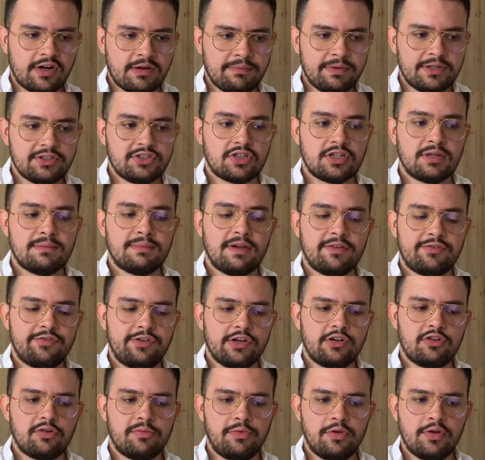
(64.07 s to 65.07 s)
by joining my
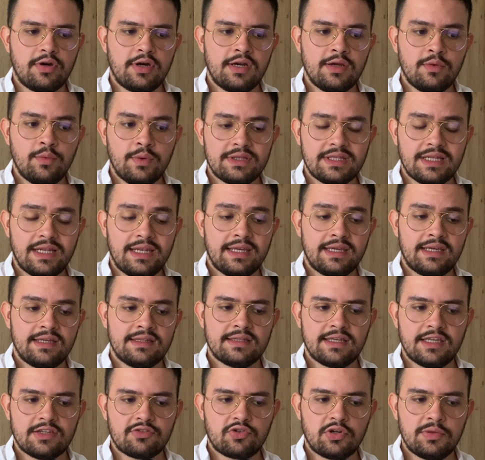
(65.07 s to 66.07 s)
free community with the link in
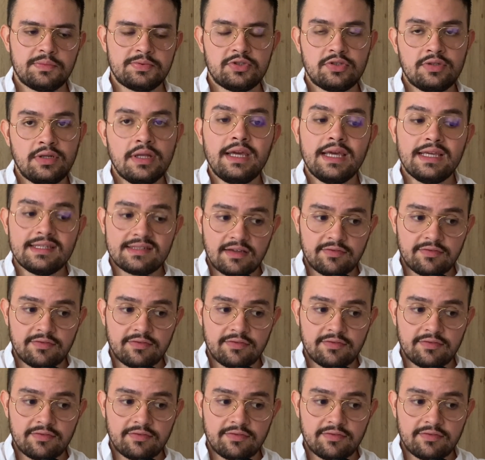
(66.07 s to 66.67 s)
the description. It's a